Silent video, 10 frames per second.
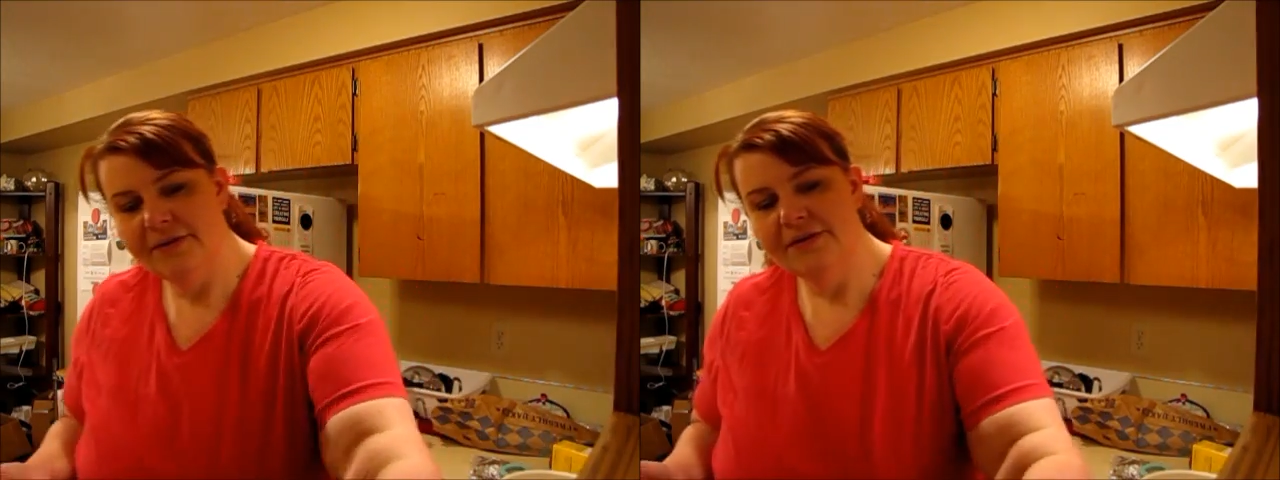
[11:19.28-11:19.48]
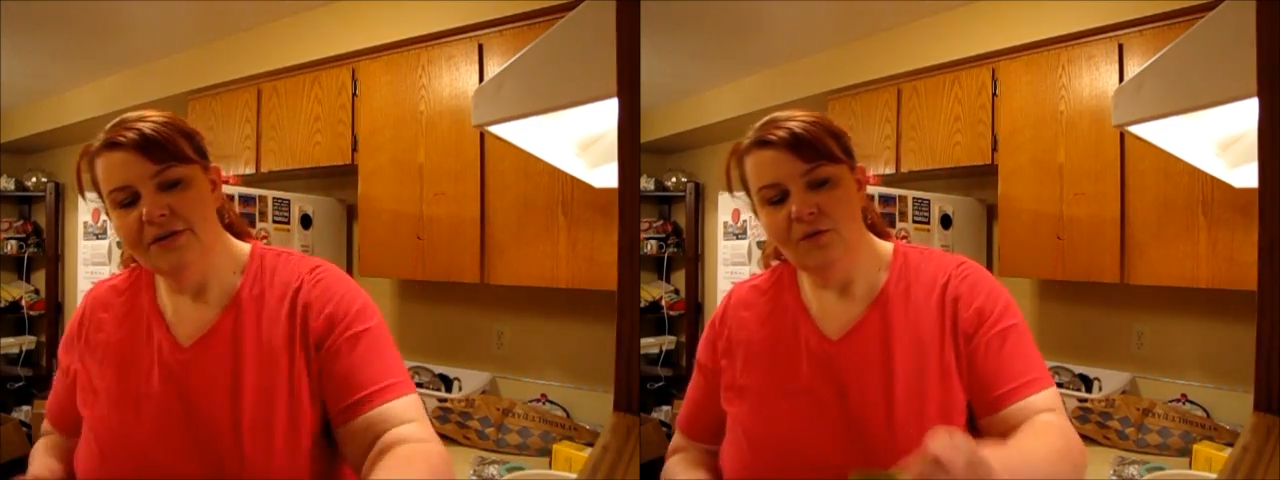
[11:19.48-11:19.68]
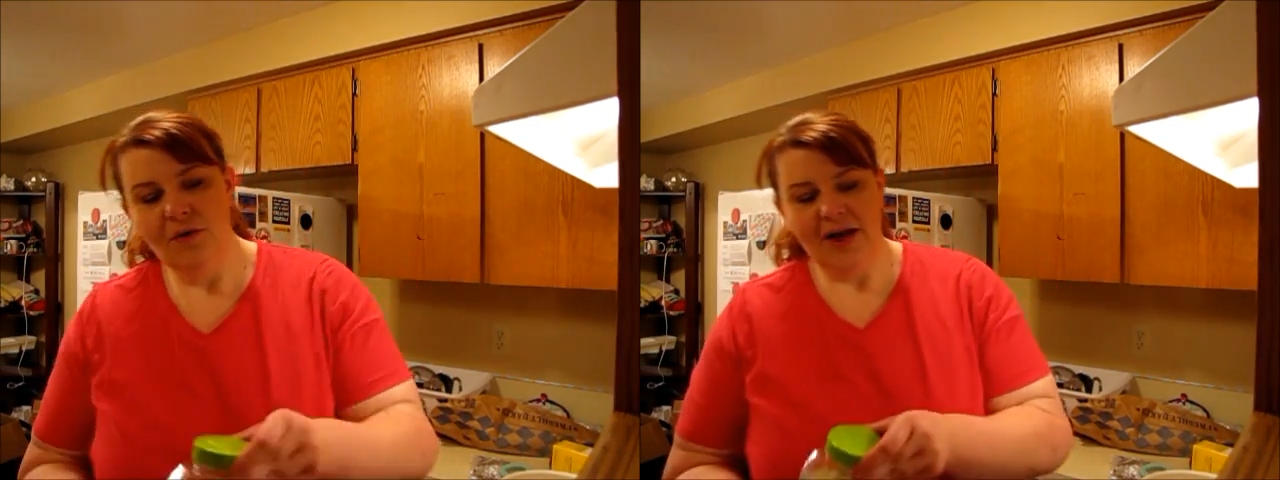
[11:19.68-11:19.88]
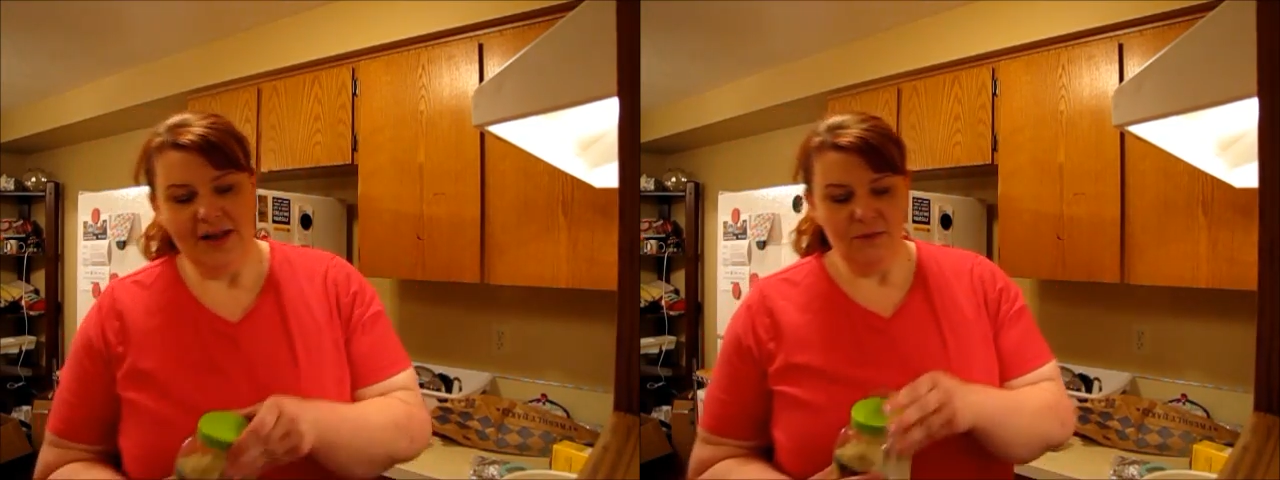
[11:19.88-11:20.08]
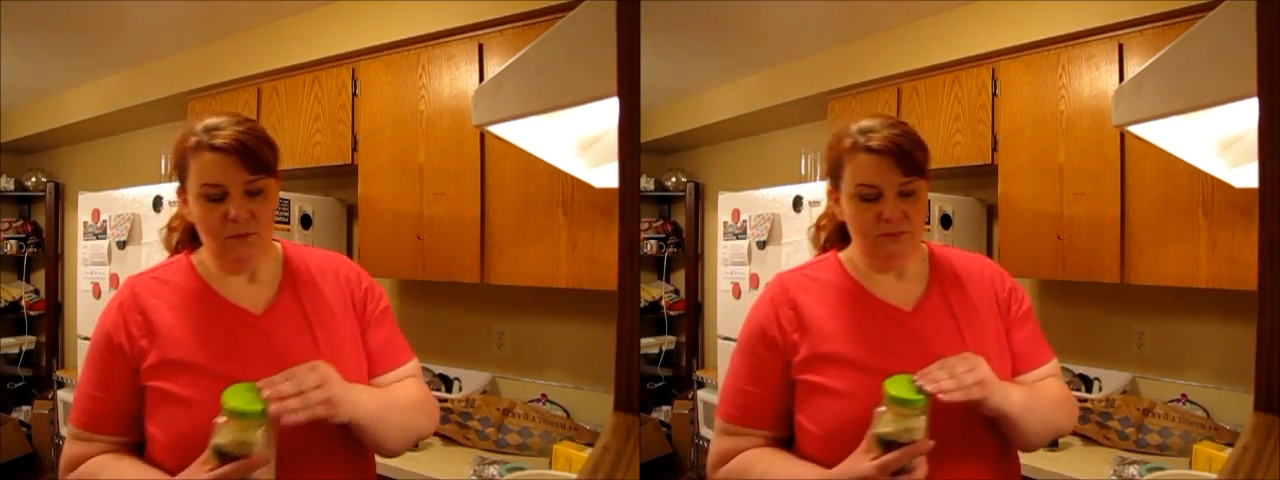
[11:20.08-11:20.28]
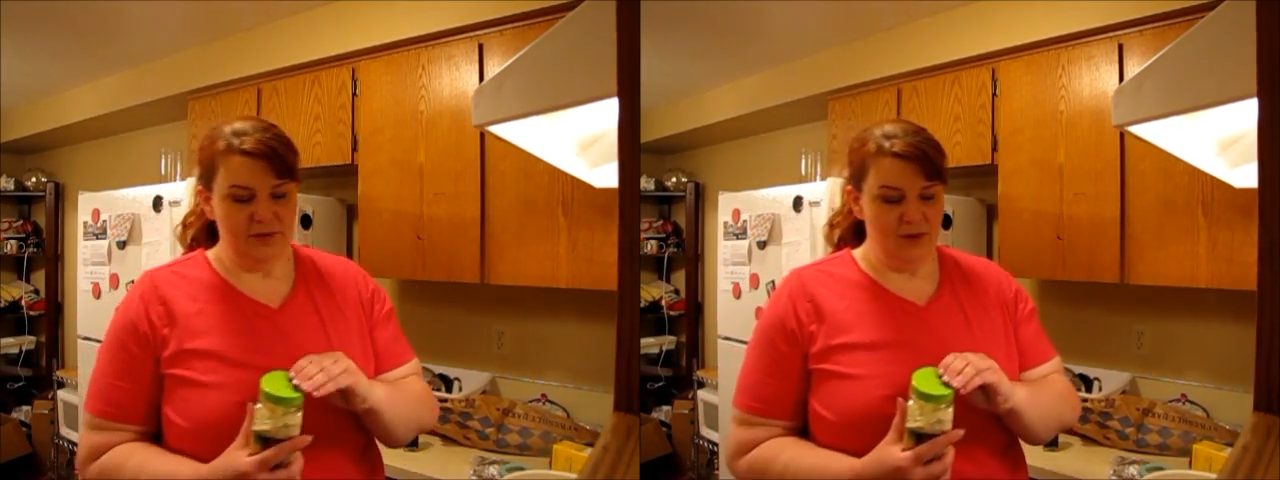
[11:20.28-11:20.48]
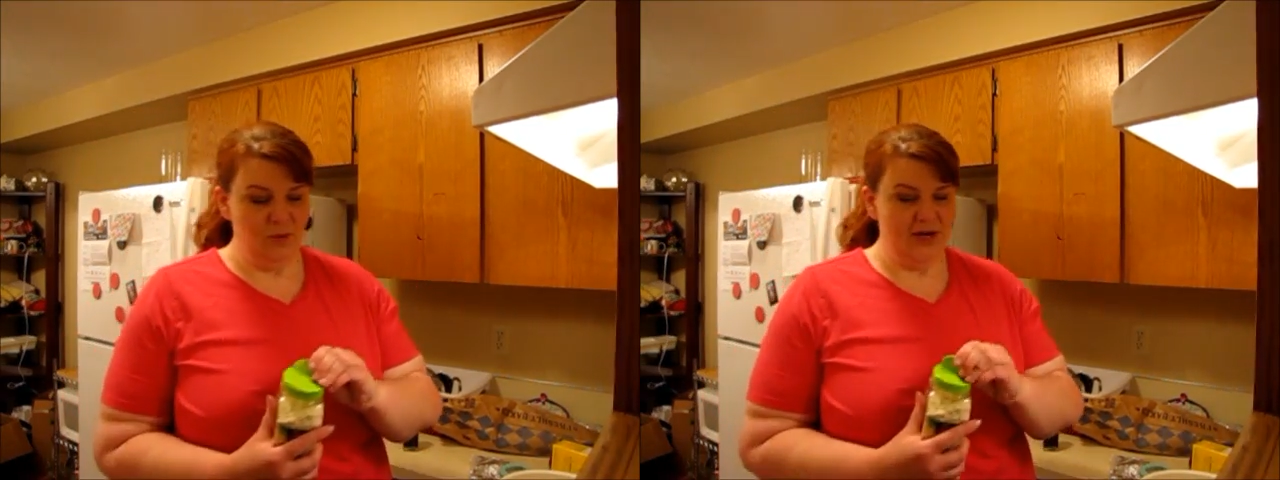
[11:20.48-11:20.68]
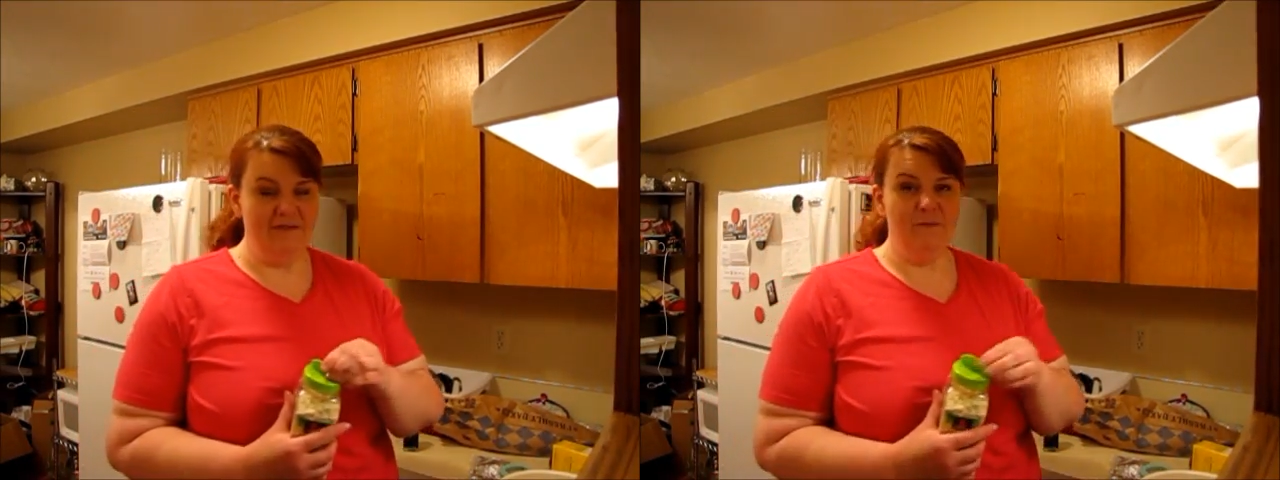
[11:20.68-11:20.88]
so I want
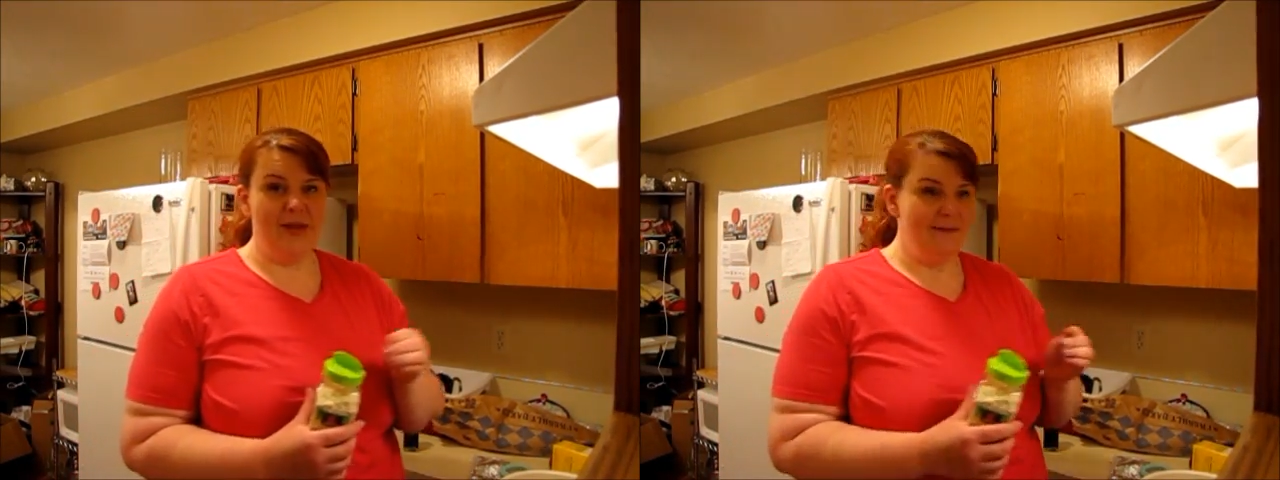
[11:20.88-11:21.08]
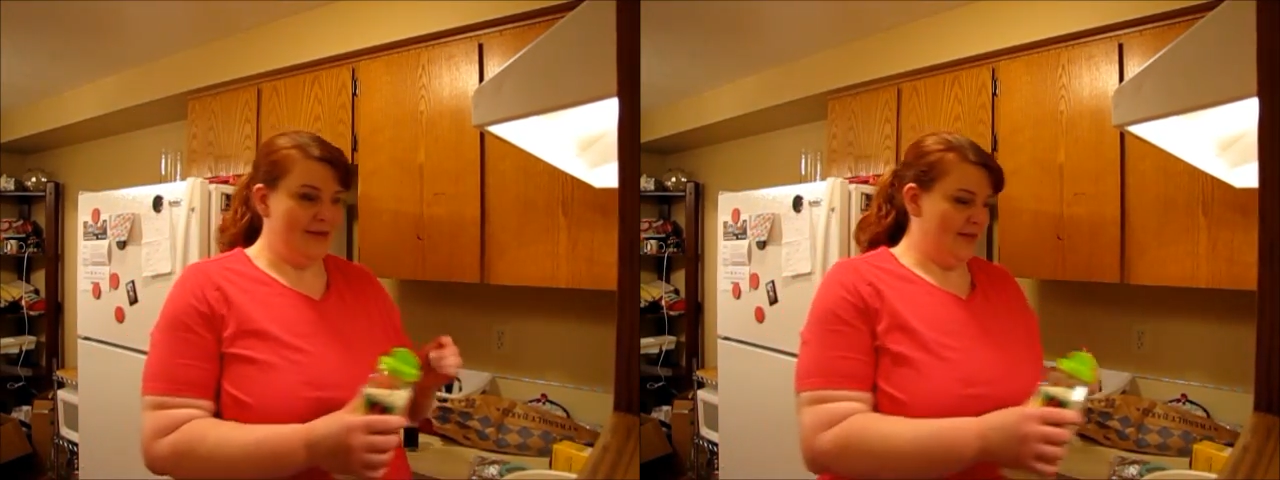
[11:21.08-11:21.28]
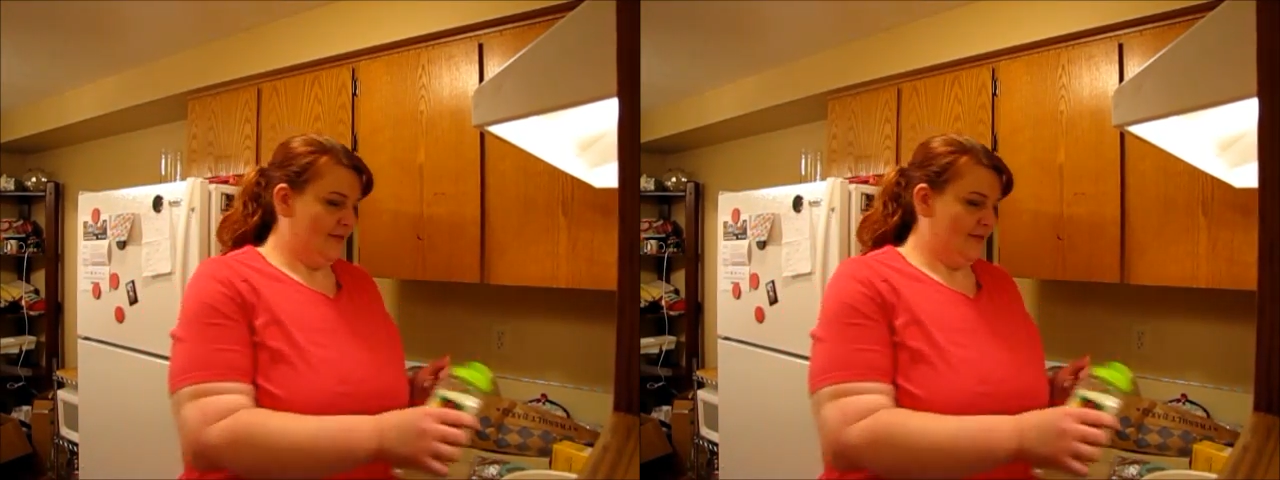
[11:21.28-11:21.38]
to have a baby,